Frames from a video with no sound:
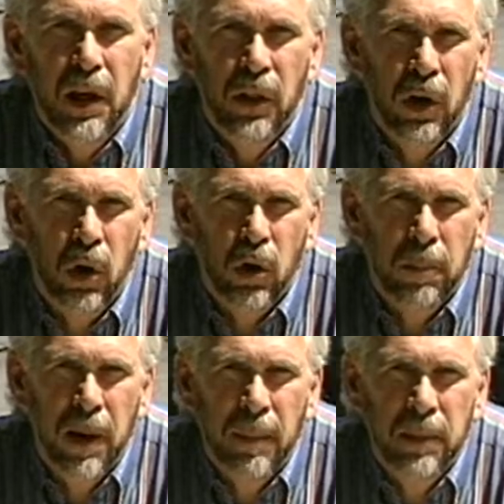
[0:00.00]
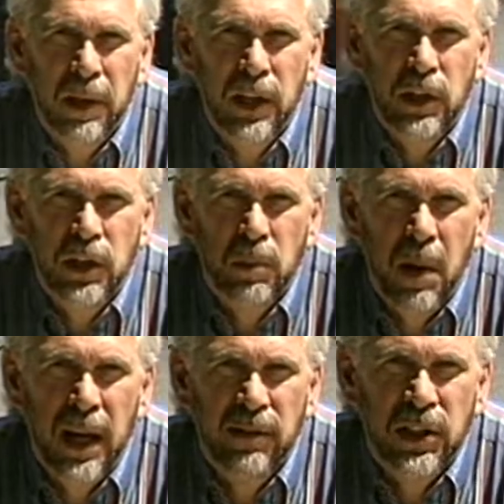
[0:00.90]
the local populations
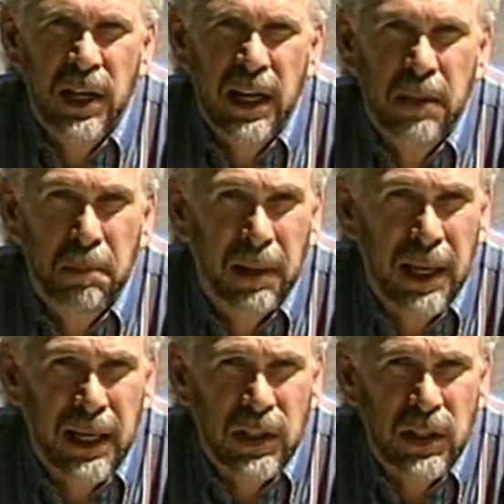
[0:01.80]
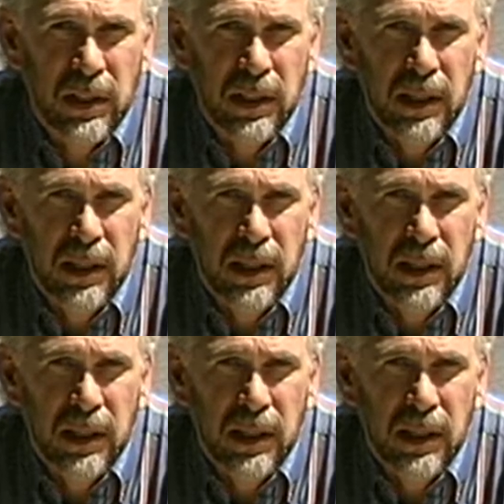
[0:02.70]
might have stayed in place,